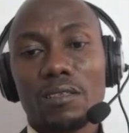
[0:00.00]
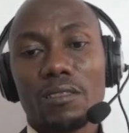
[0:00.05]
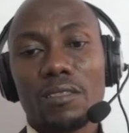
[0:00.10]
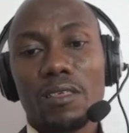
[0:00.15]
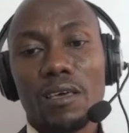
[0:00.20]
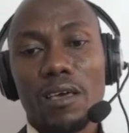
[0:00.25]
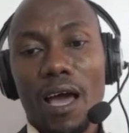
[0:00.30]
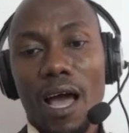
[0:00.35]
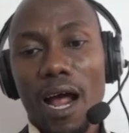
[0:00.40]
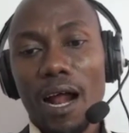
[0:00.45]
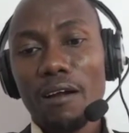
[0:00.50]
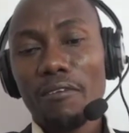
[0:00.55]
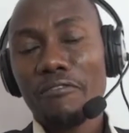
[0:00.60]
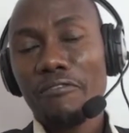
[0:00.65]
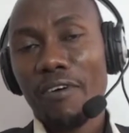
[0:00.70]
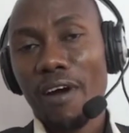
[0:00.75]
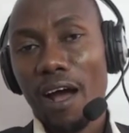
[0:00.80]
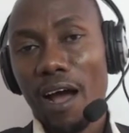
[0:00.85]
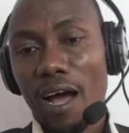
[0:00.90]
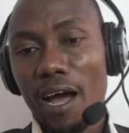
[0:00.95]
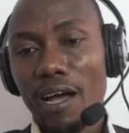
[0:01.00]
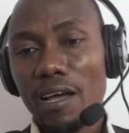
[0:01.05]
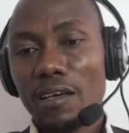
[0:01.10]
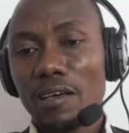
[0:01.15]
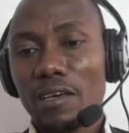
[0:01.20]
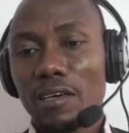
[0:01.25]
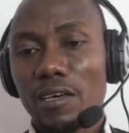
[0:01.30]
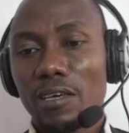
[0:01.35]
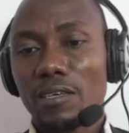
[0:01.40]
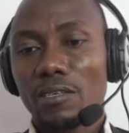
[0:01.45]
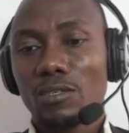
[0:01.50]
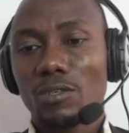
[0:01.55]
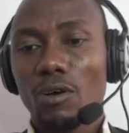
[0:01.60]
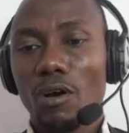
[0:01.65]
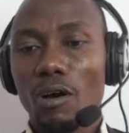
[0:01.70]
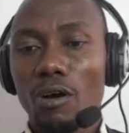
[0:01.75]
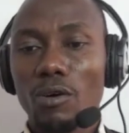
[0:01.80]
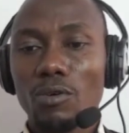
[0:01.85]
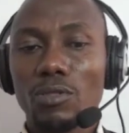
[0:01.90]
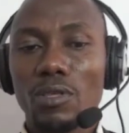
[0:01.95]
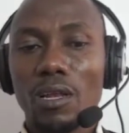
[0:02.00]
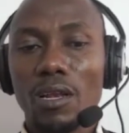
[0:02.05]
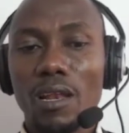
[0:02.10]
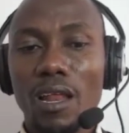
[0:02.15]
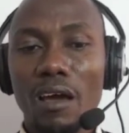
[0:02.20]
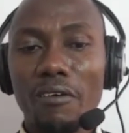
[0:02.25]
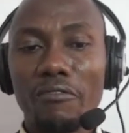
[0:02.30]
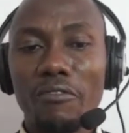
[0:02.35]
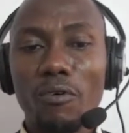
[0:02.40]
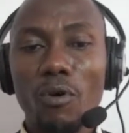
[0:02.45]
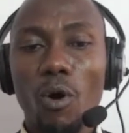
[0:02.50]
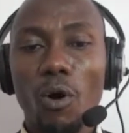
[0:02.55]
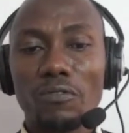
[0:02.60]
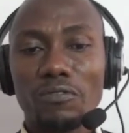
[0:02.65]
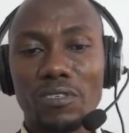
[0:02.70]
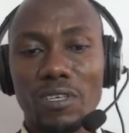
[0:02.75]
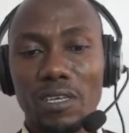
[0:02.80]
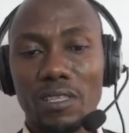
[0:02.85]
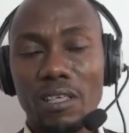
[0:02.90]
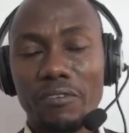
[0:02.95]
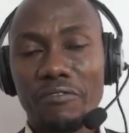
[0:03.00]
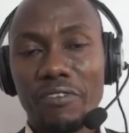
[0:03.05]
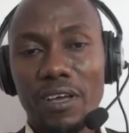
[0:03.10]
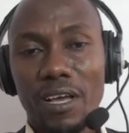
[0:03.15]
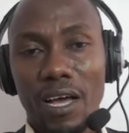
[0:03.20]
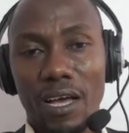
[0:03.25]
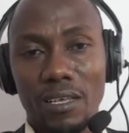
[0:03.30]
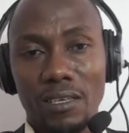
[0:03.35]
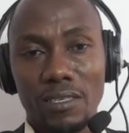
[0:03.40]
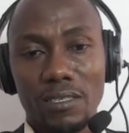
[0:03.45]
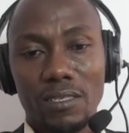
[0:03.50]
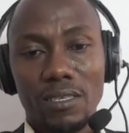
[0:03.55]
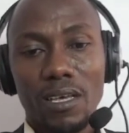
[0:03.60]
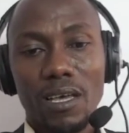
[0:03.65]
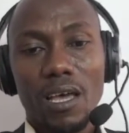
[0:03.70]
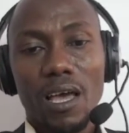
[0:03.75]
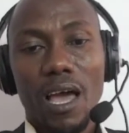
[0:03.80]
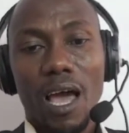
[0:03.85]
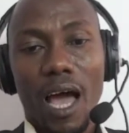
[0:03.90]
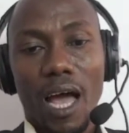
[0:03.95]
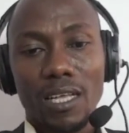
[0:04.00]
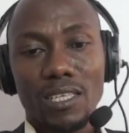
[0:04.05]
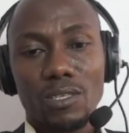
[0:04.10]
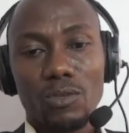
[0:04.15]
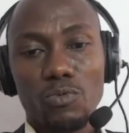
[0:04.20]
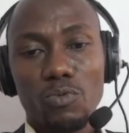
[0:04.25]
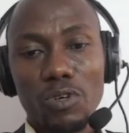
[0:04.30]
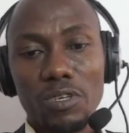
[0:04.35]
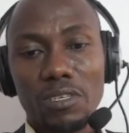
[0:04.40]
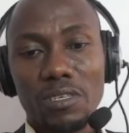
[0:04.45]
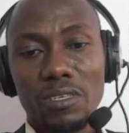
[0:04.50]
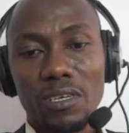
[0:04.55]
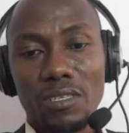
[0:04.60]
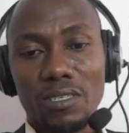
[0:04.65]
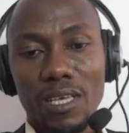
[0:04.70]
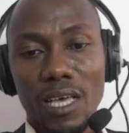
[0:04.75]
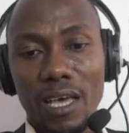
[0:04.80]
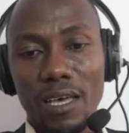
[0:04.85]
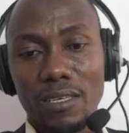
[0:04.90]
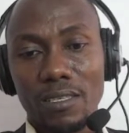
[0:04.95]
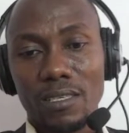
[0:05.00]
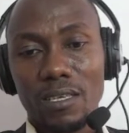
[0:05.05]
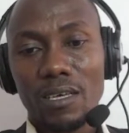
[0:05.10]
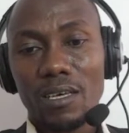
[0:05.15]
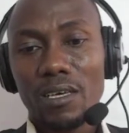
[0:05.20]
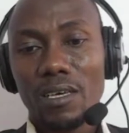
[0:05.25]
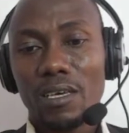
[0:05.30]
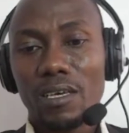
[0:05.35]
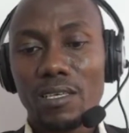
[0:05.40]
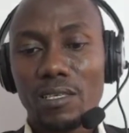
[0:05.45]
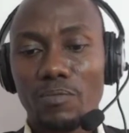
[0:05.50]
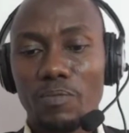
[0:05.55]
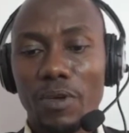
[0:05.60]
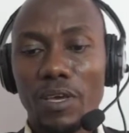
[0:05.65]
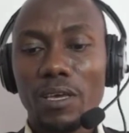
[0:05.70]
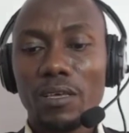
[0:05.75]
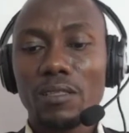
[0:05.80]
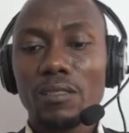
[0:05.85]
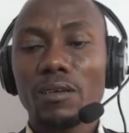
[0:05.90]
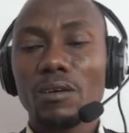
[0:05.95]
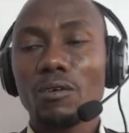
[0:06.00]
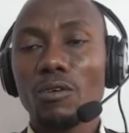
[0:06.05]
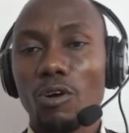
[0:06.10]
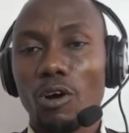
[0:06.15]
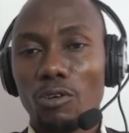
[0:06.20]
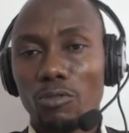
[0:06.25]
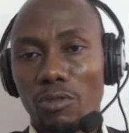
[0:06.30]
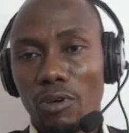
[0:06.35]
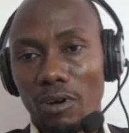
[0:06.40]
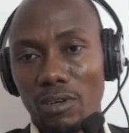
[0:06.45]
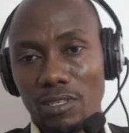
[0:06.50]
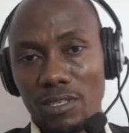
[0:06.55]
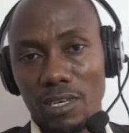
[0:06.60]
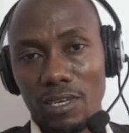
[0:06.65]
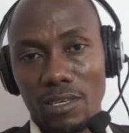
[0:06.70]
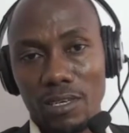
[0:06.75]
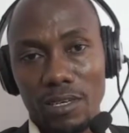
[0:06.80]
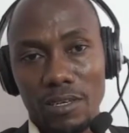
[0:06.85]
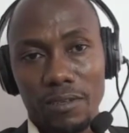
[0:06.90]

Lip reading: the alpha is called the level of significance at which the test is being conducted.